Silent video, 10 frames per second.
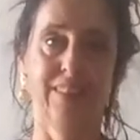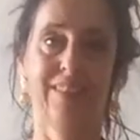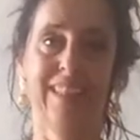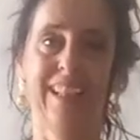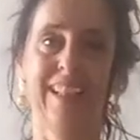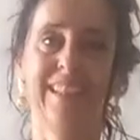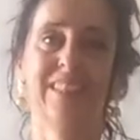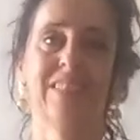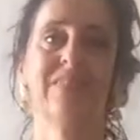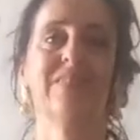Okay.
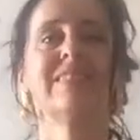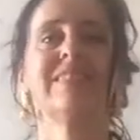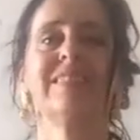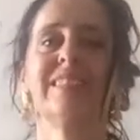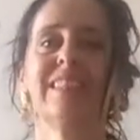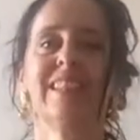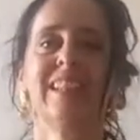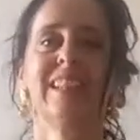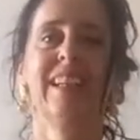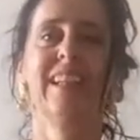
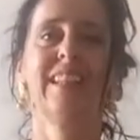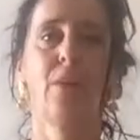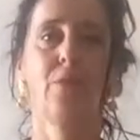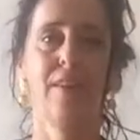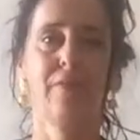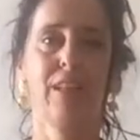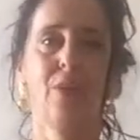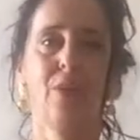And now I will